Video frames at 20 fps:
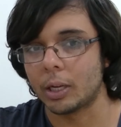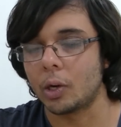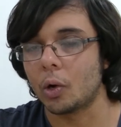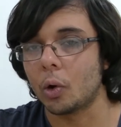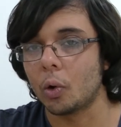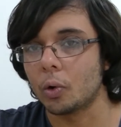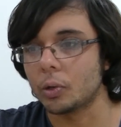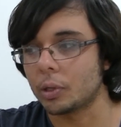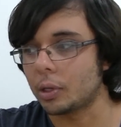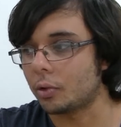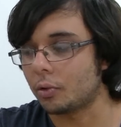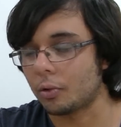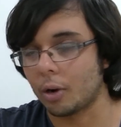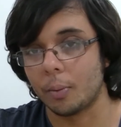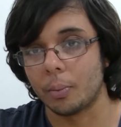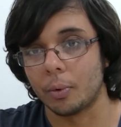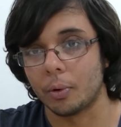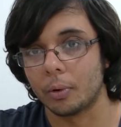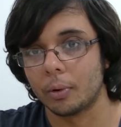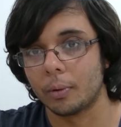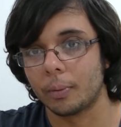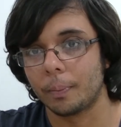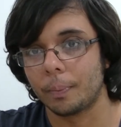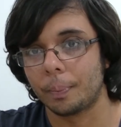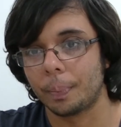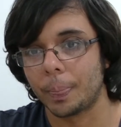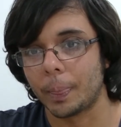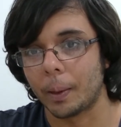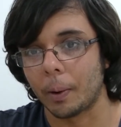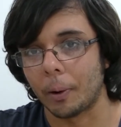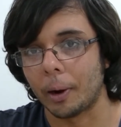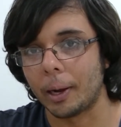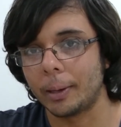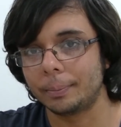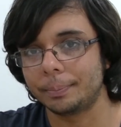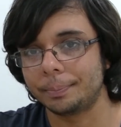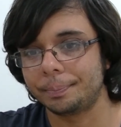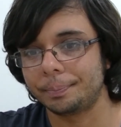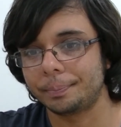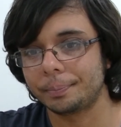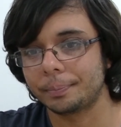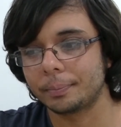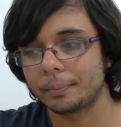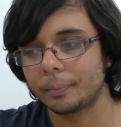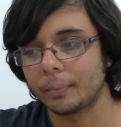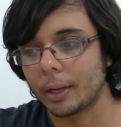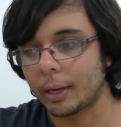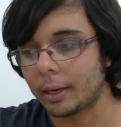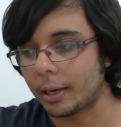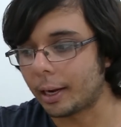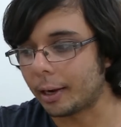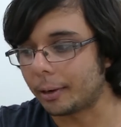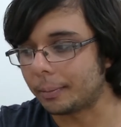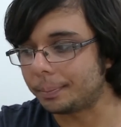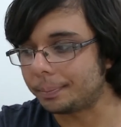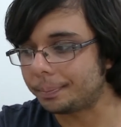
causing trouble, all right? Now,